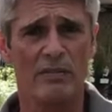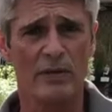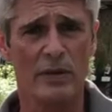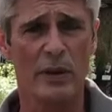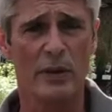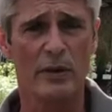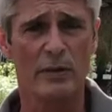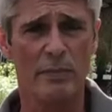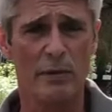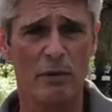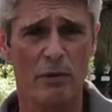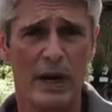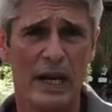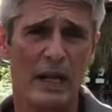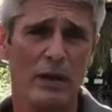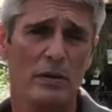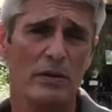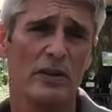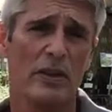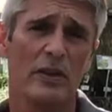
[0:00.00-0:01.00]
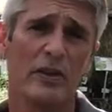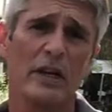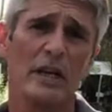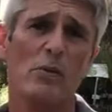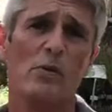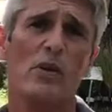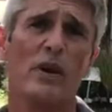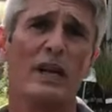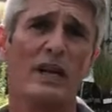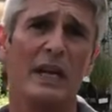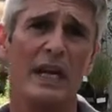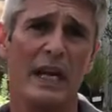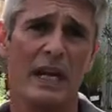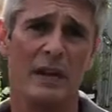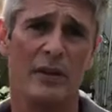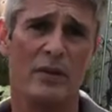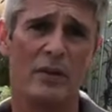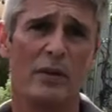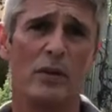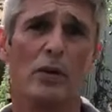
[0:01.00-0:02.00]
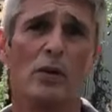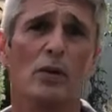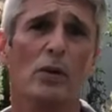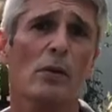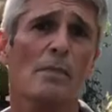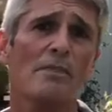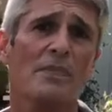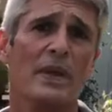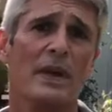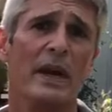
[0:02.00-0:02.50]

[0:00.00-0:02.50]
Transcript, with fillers: for those perennials that are going to want to kick through